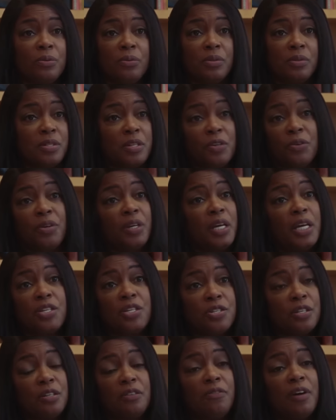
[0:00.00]

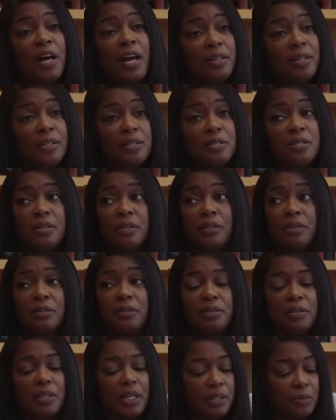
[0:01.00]
segregation, violence, and,
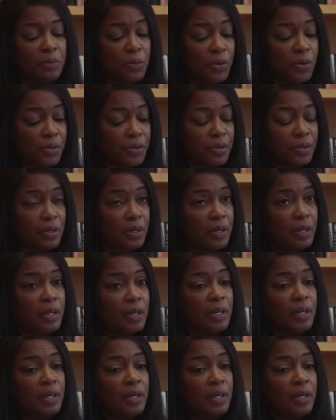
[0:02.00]
and murder. It